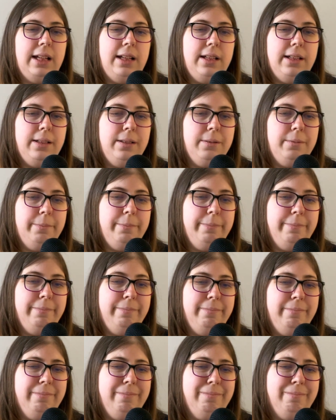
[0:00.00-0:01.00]

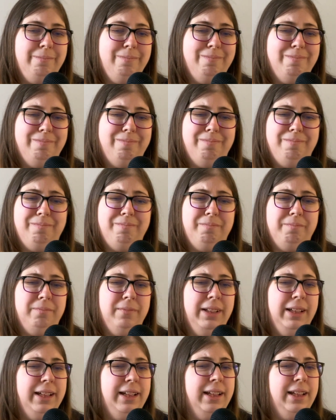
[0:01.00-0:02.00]
Um,
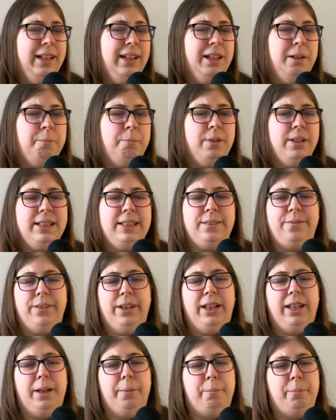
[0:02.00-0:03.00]
Prince
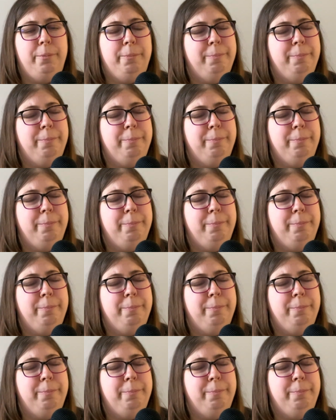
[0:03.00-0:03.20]
Philip.